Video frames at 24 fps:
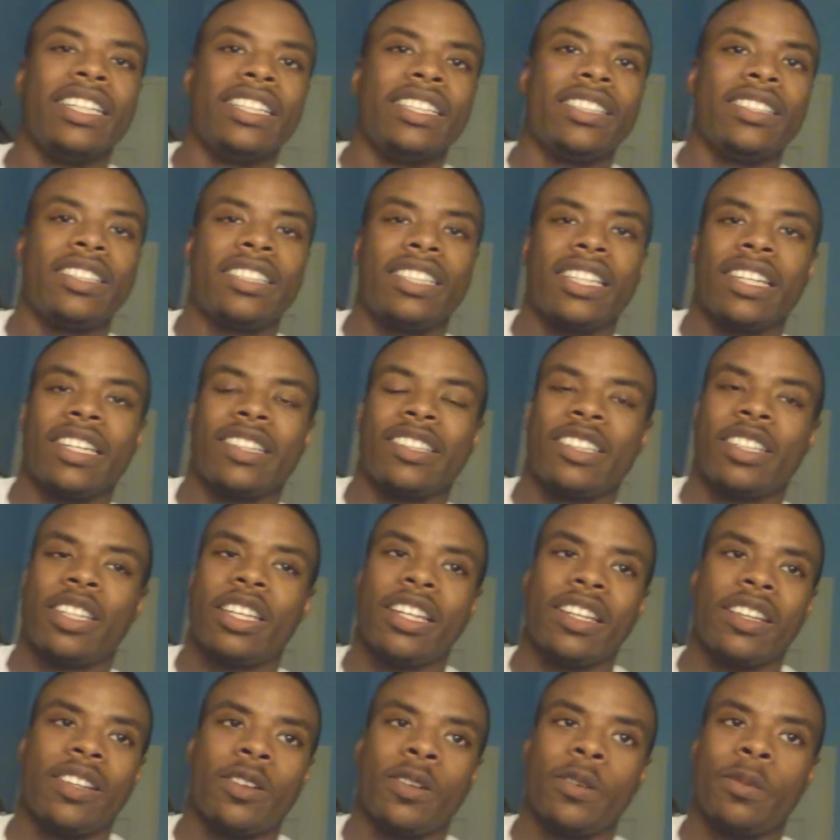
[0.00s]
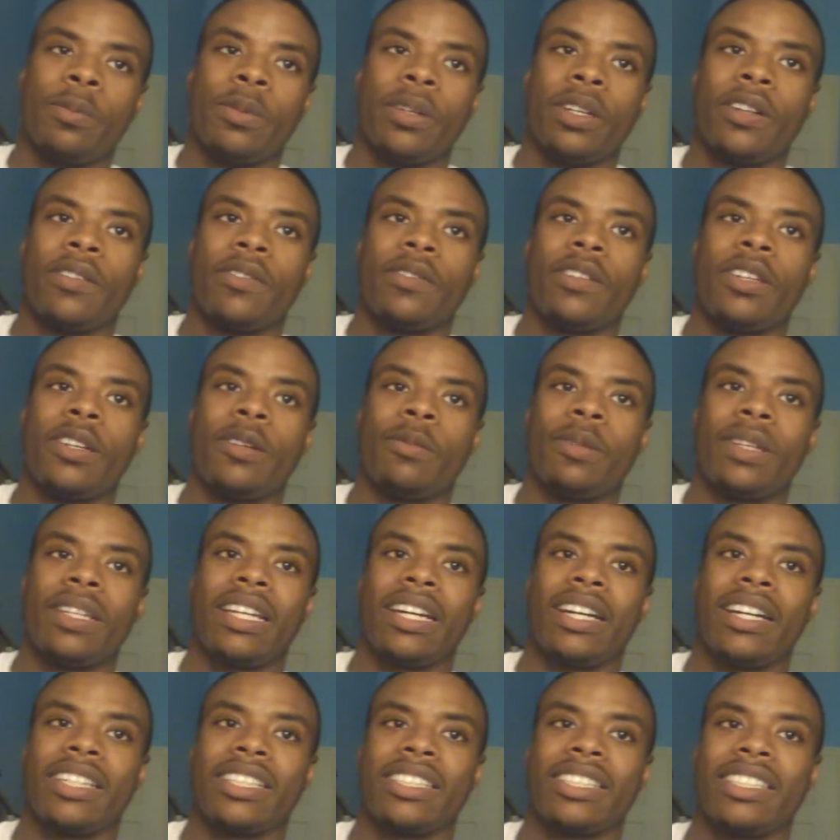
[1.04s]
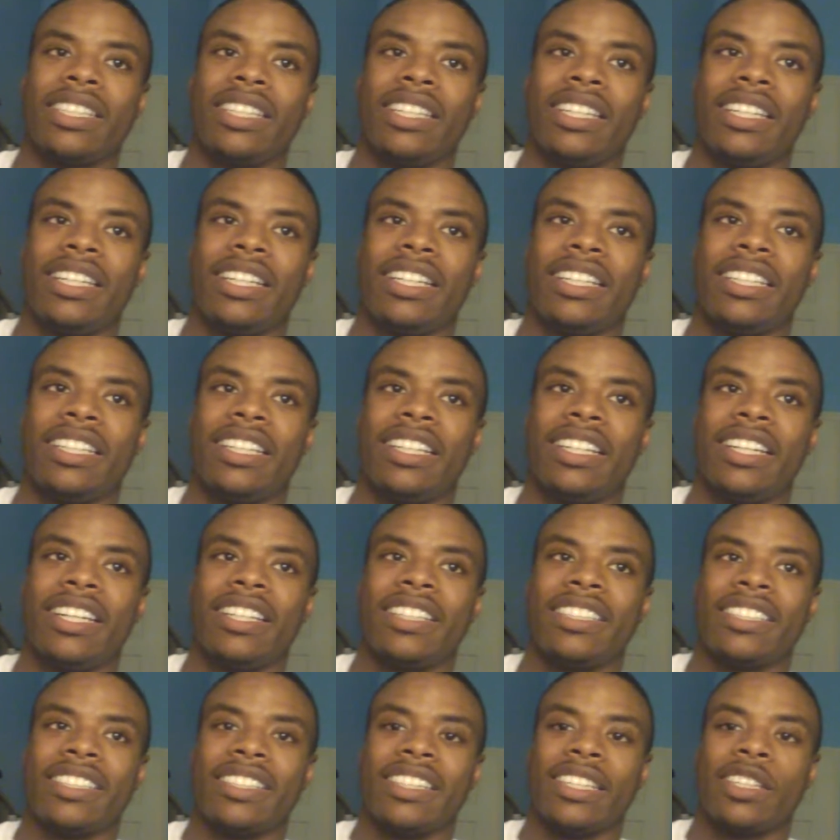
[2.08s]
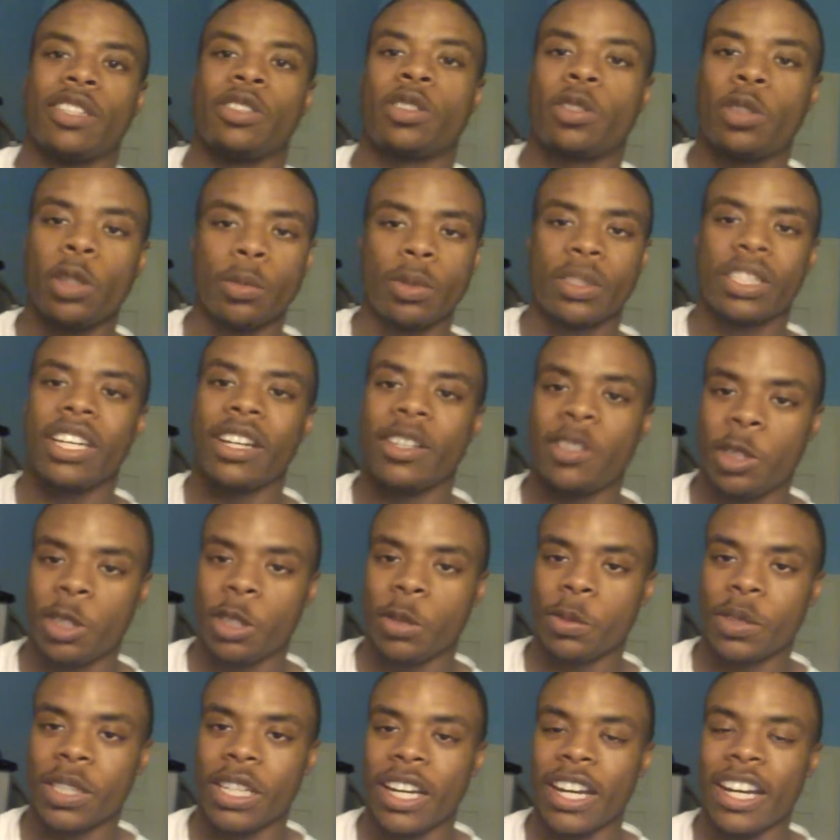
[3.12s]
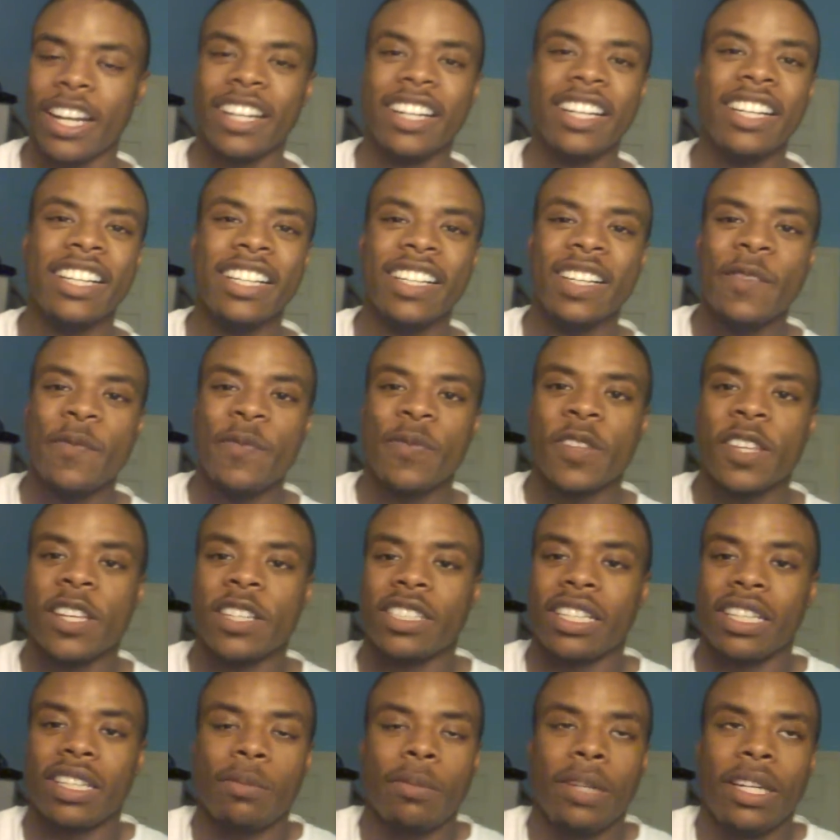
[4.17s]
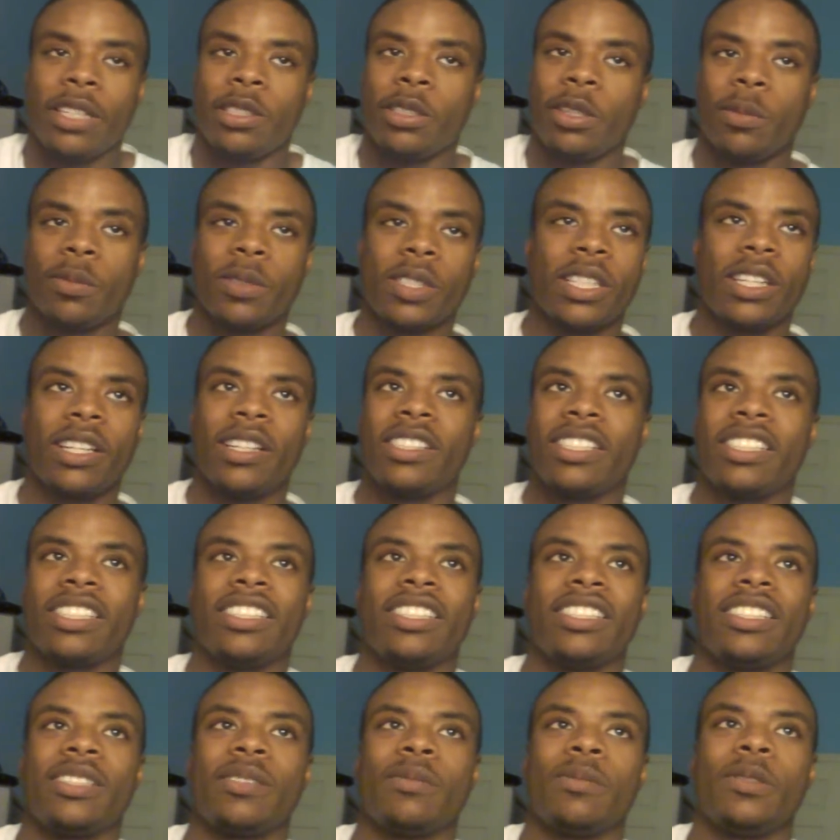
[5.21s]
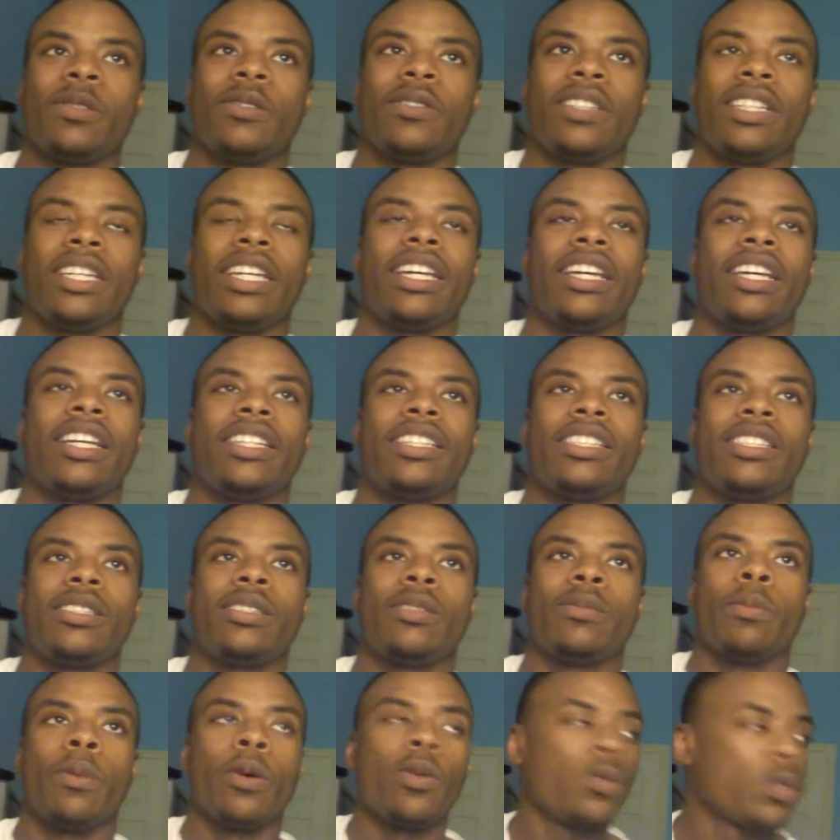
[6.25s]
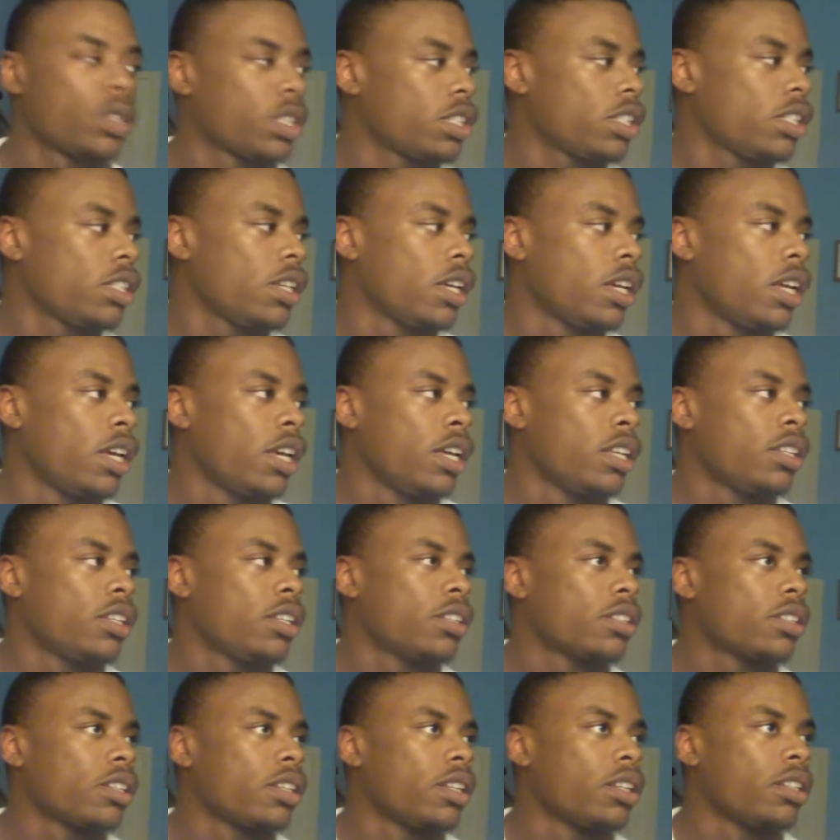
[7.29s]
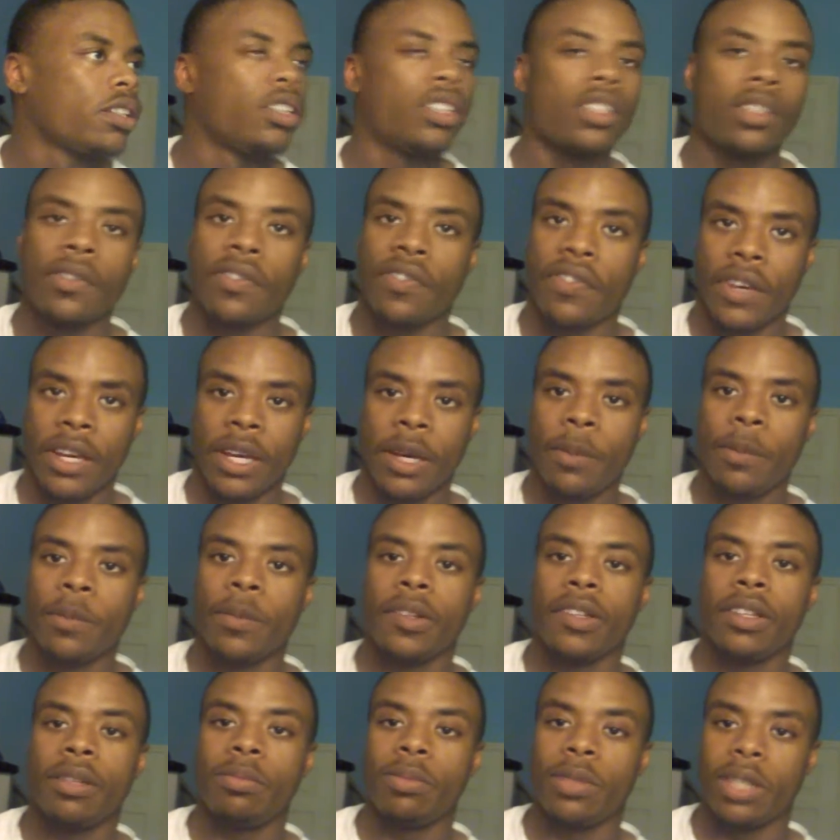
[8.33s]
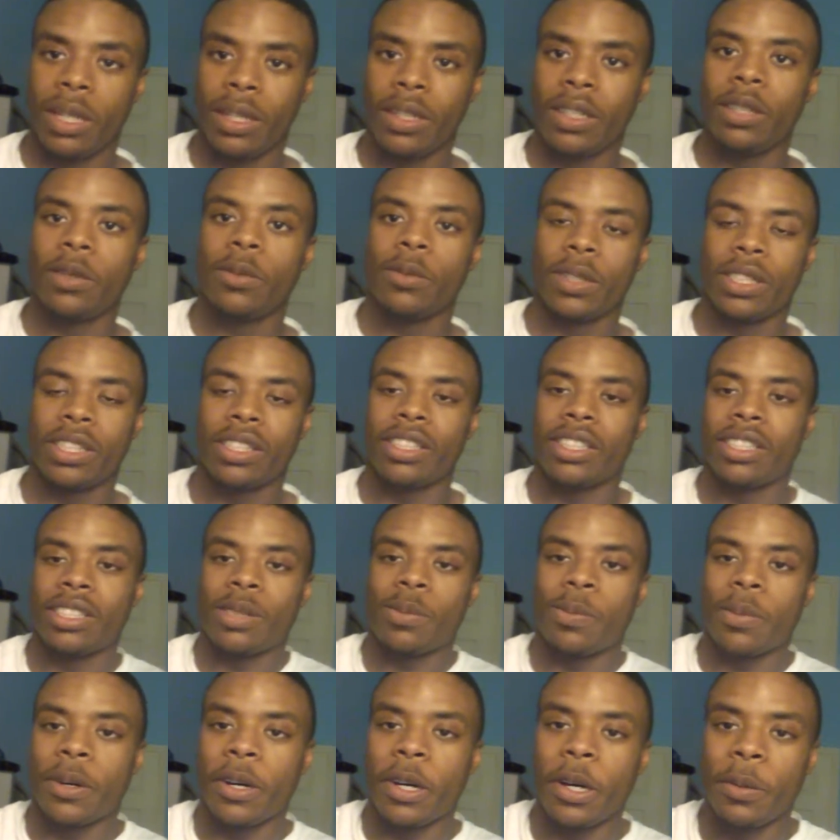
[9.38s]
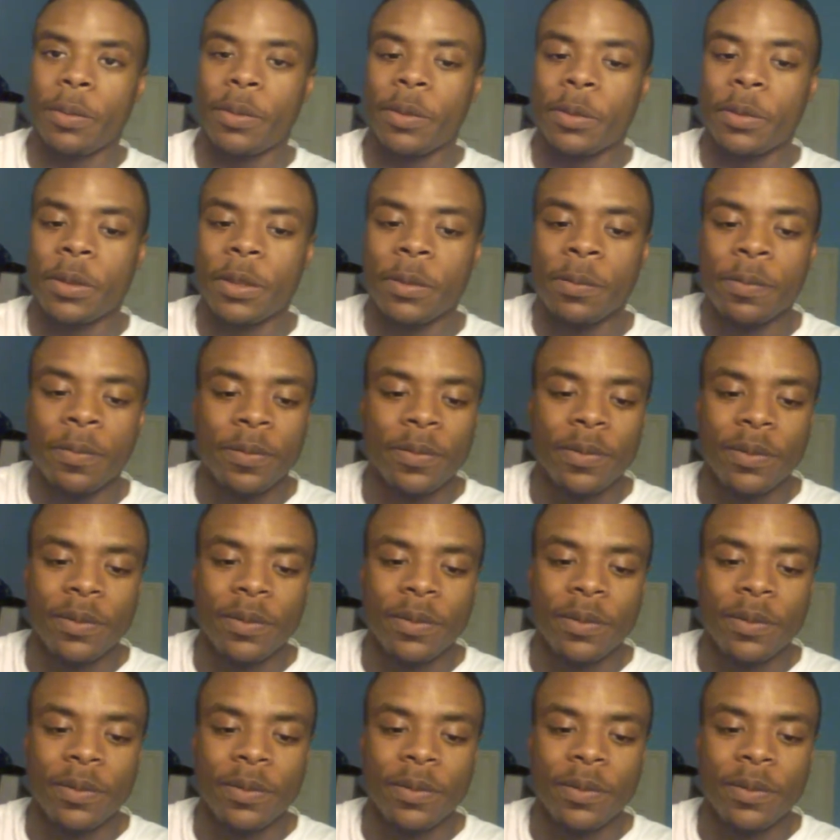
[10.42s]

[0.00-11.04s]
you see get a little bit of them relaxing and then we just jump scare. There's not that many jump scares in this movie. It's mostly this family dealing with this problem.